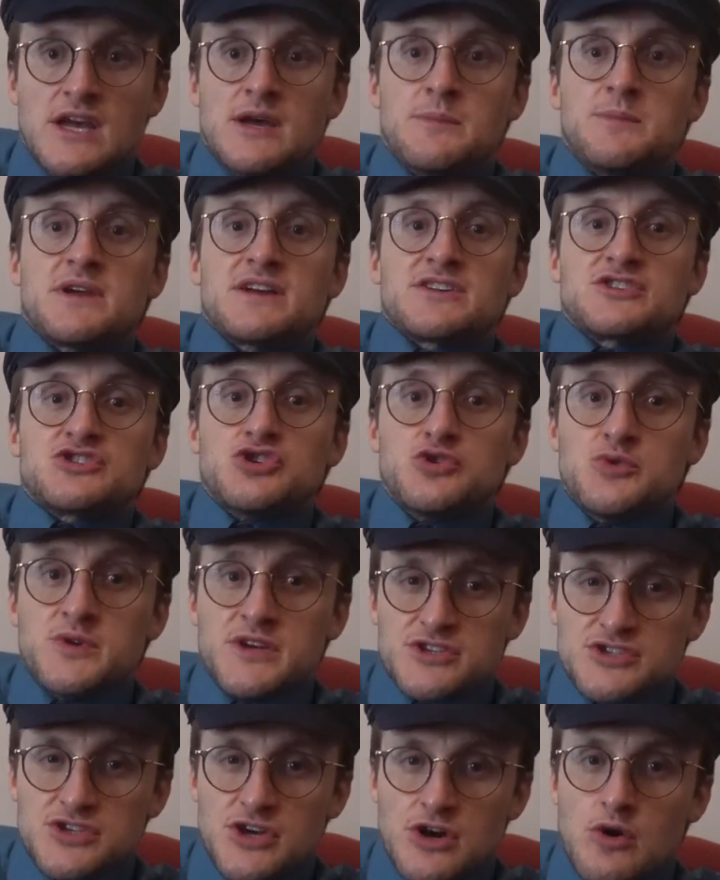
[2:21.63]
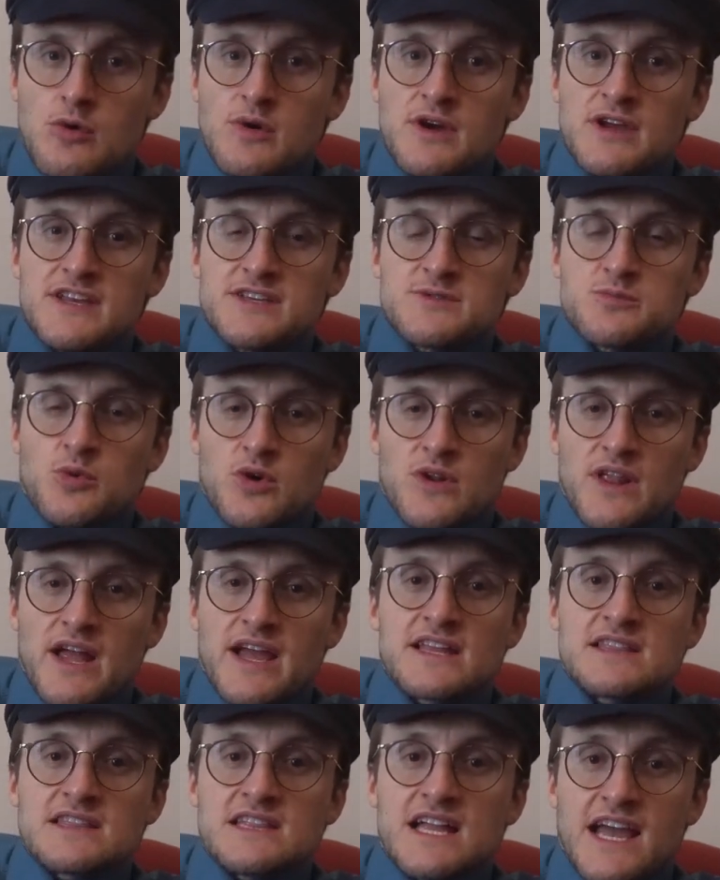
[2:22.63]
because doing so is more
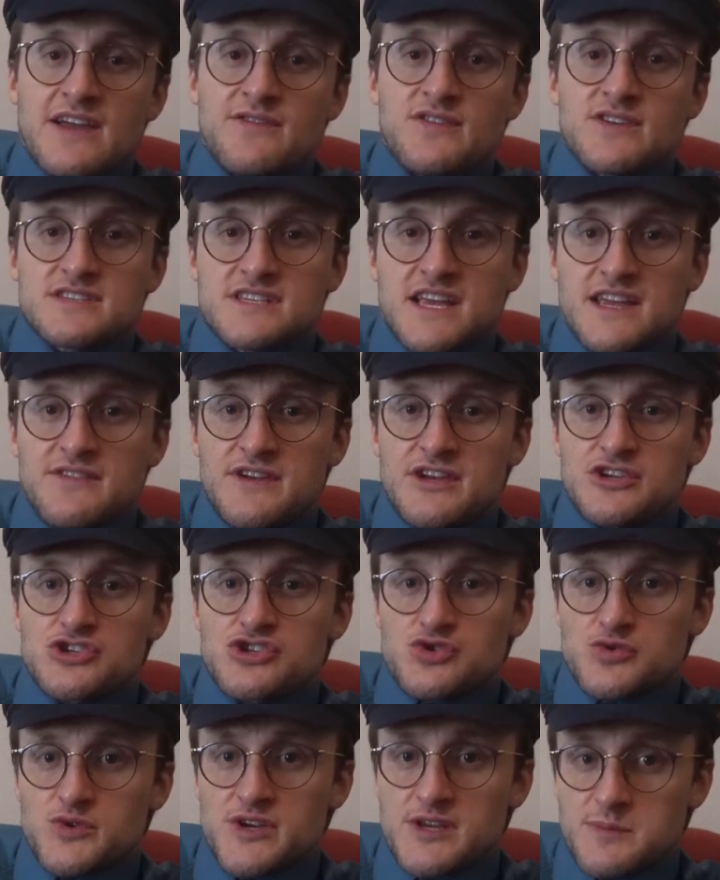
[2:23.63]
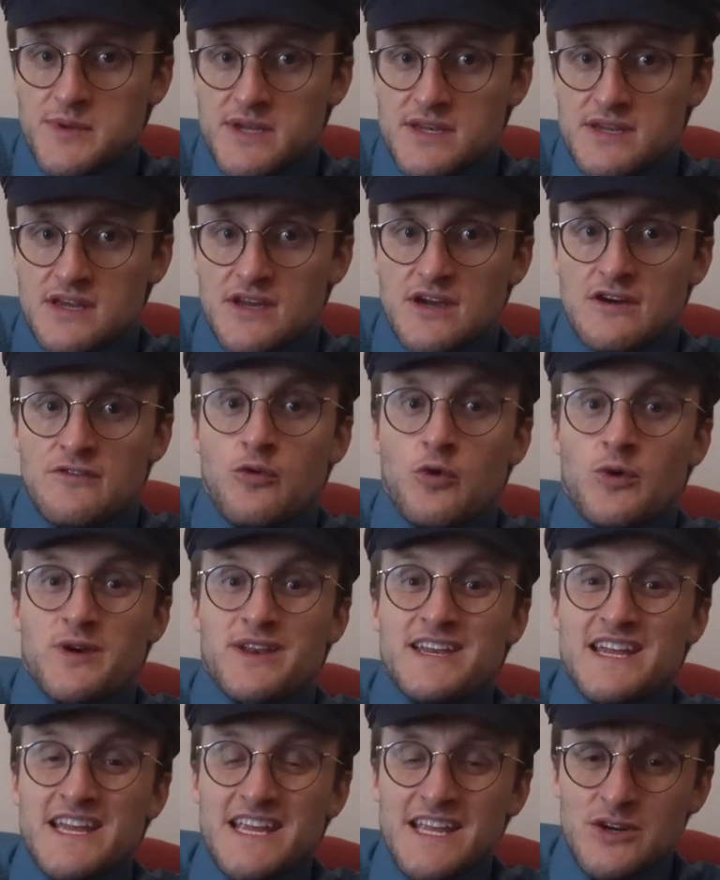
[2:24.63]
like life-saving treatment for
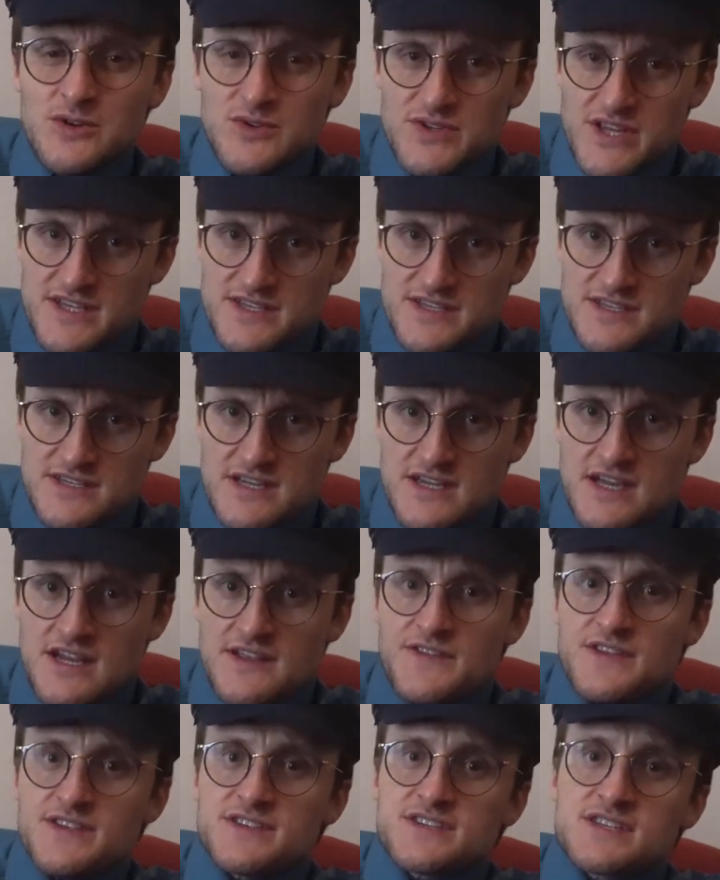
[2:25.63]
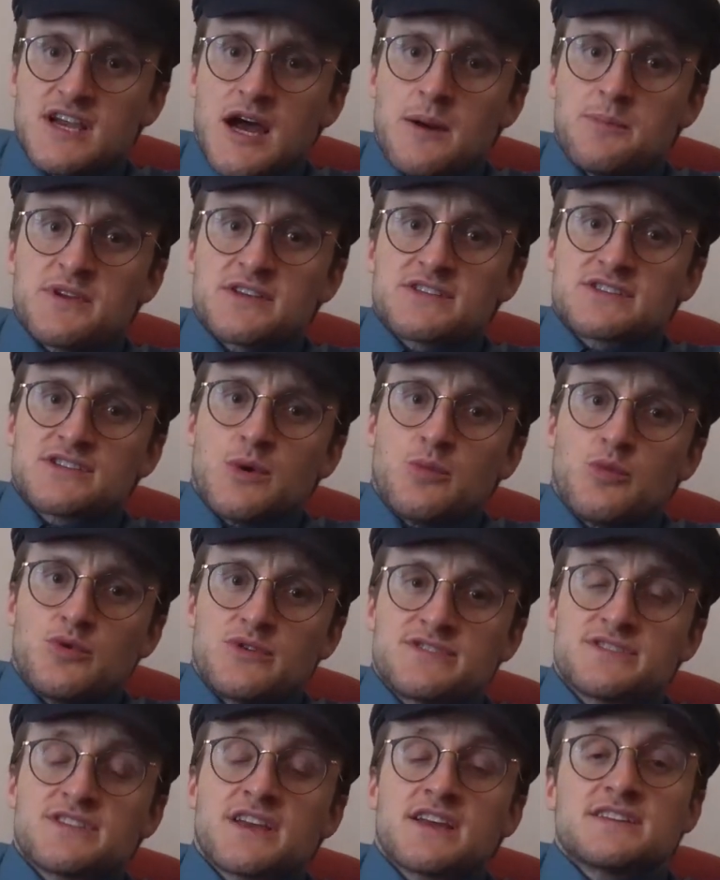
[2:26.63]
an illness than stopping
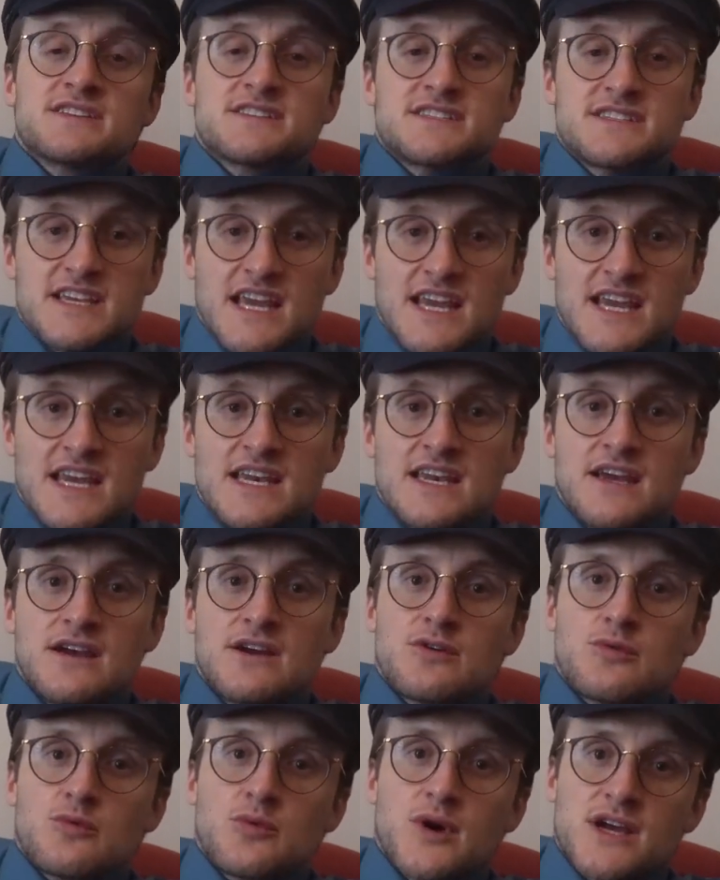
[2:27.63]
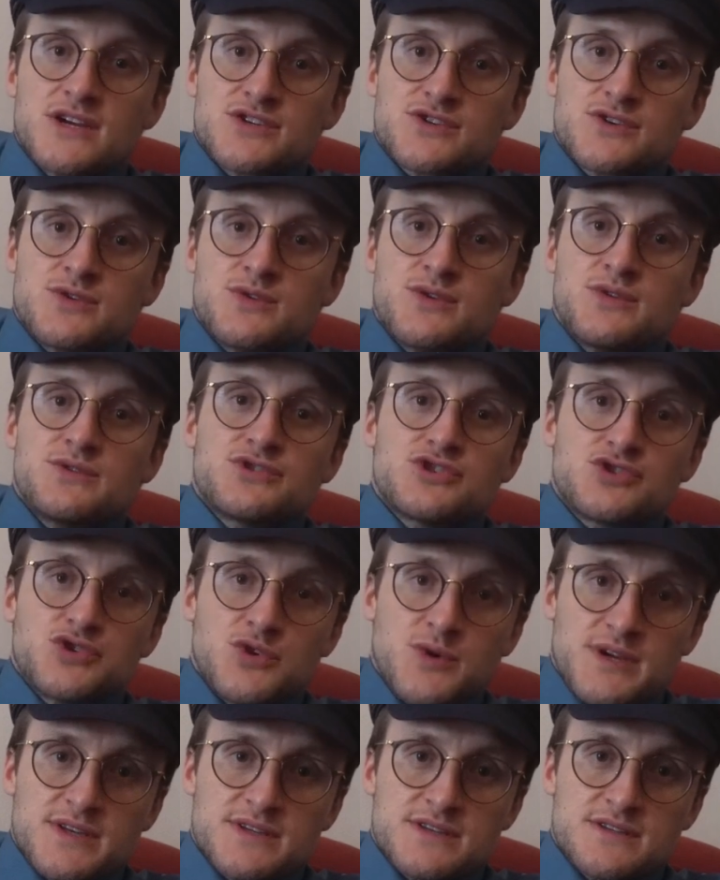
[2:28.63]
someone's sane, rational
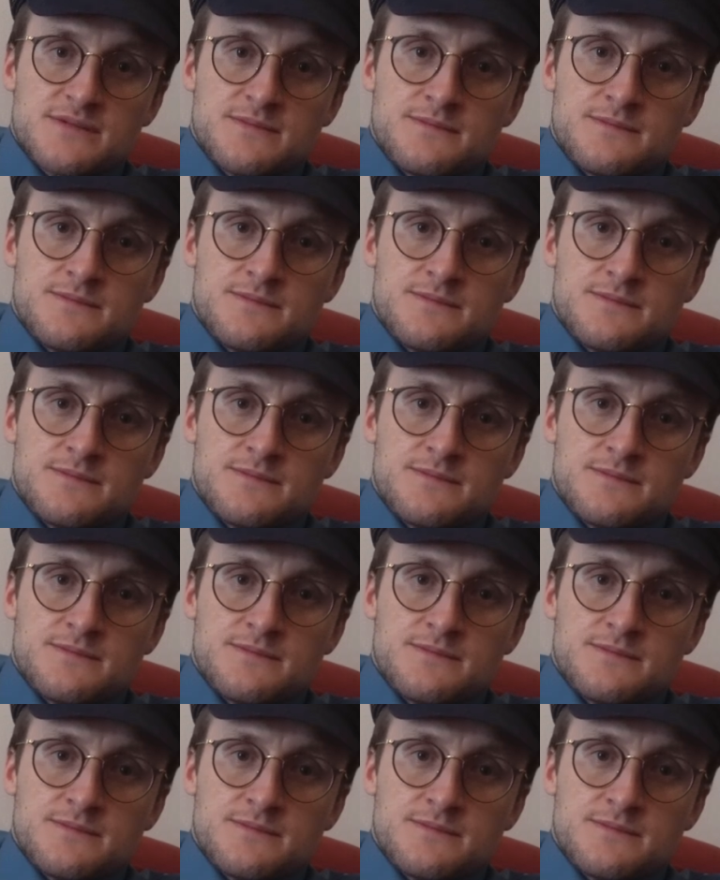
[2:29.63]
choice.